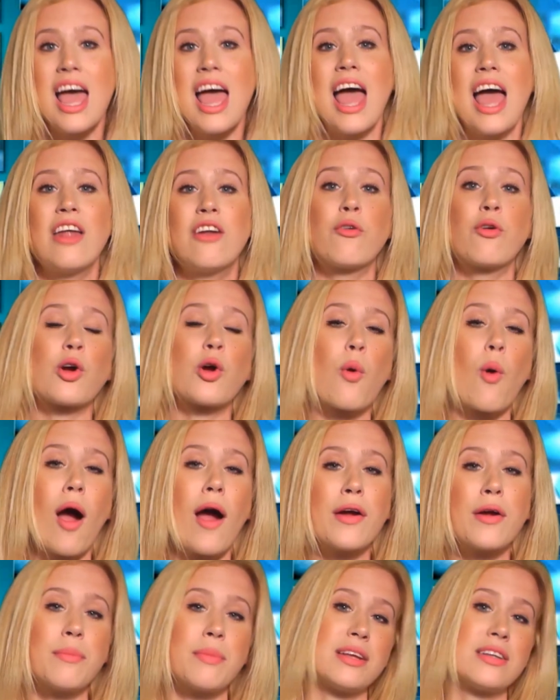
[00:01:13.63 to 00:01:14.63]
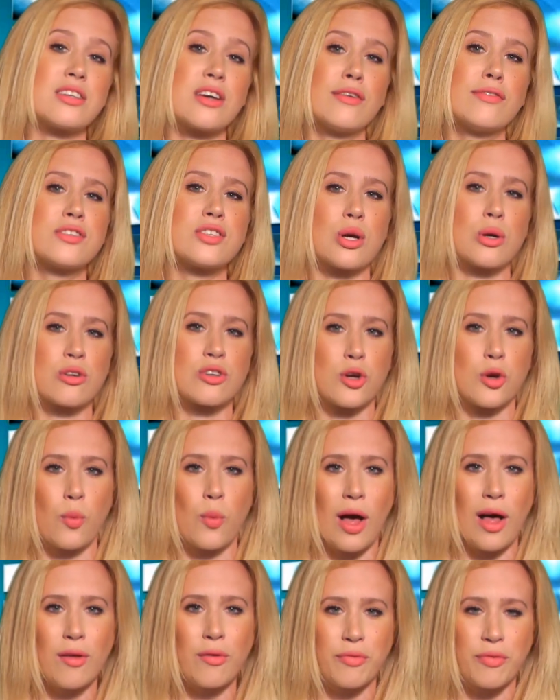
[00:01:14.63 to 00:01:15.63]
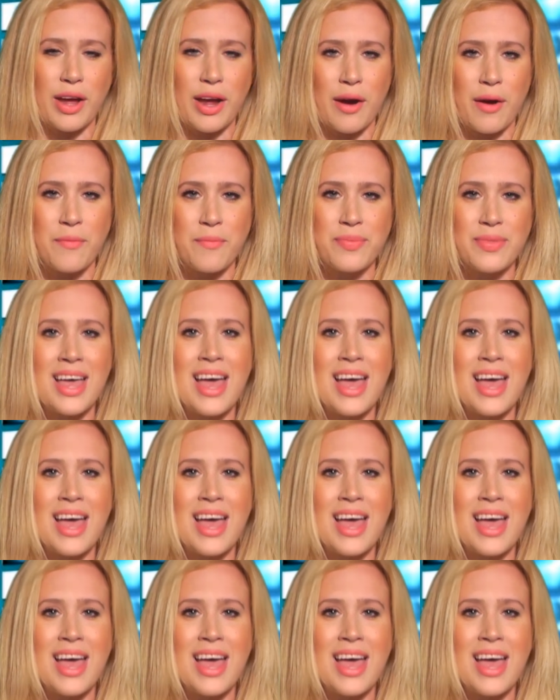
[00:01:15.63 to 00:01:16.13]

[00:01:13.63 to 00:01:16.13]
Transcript: and requirement of social welfare.